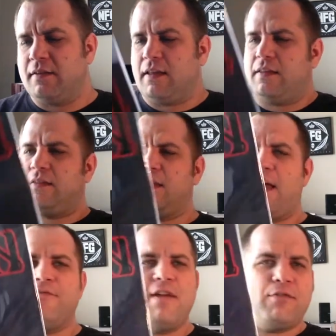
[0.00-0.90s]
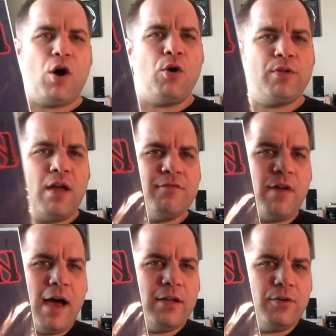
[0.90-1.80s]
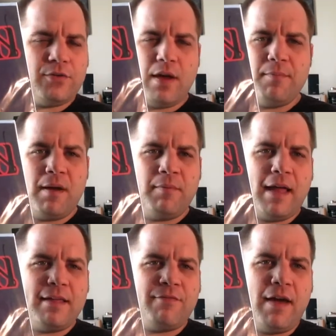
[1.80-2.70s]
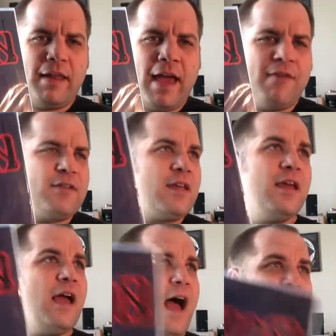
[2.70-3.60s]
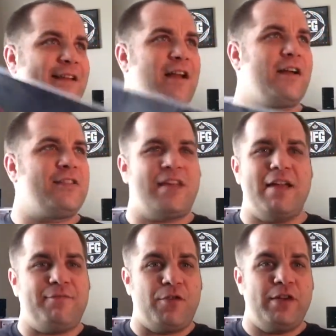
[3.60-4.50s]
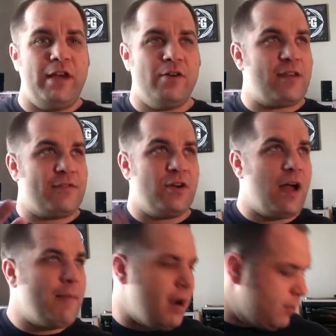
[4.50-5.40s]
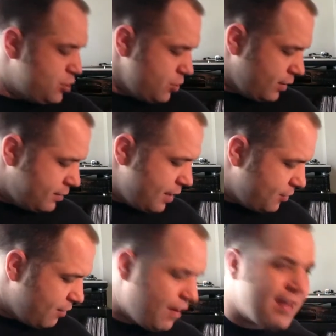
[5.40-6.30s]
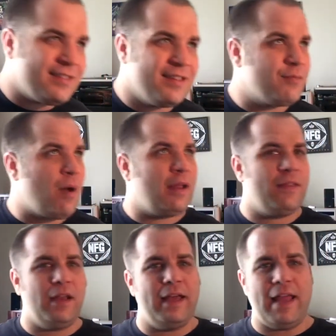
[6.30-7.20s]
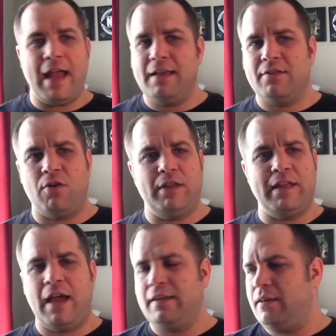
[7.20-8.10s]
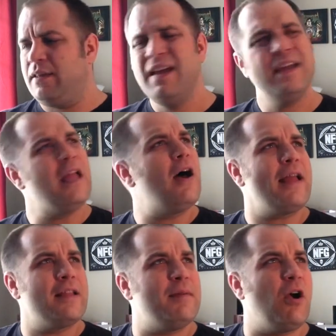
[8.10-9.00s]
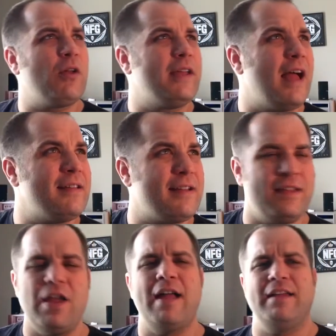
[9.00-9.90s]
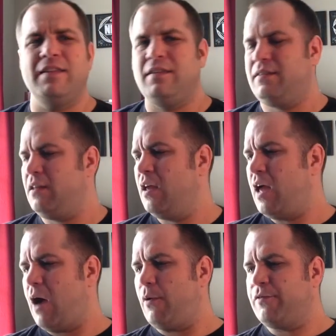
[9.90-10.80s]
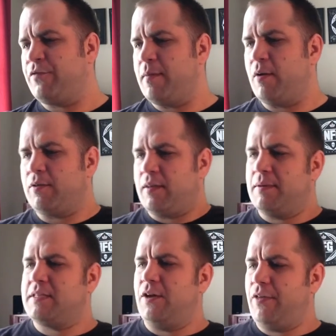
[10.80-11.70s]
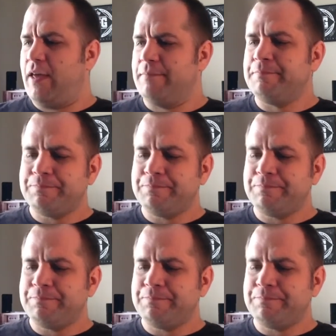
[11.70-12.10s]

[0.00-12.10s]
that, that, I've never owned on vinyl, so I'm, I'm, glad to finally have this. I've had it on cassette for years. I've still got my original cassette that I've had since probably the late 80s, early 90s. No, it had to be early 90s. I didn't, I didn't, I wasn't familiar with them until then.